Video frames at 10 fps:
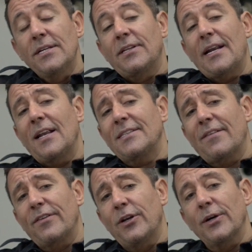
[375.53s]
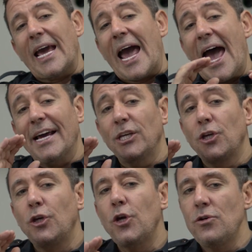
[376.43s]
So now let's have a look at
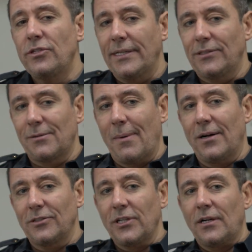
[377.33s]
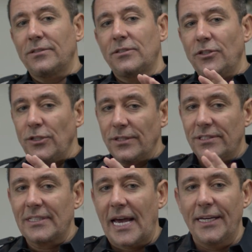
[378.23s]
using smart charts to do the
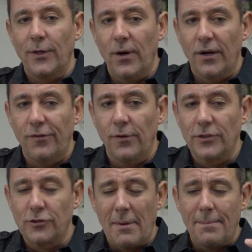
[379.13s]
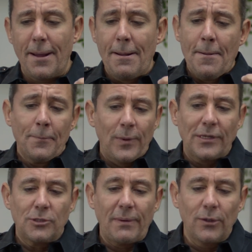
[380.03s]
scanning work for us. Remember, we
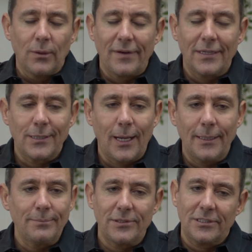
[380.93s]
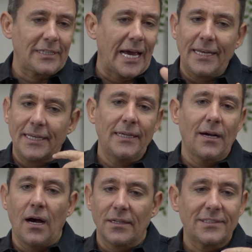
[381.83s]
can spend all of our time scanning
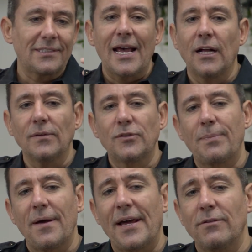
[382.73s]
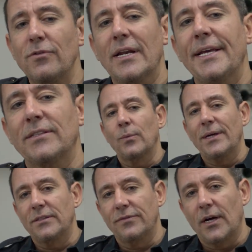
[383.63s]
ourselves, but that really is a
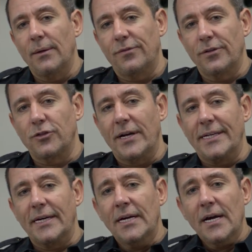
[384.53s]
waste of time for a trader.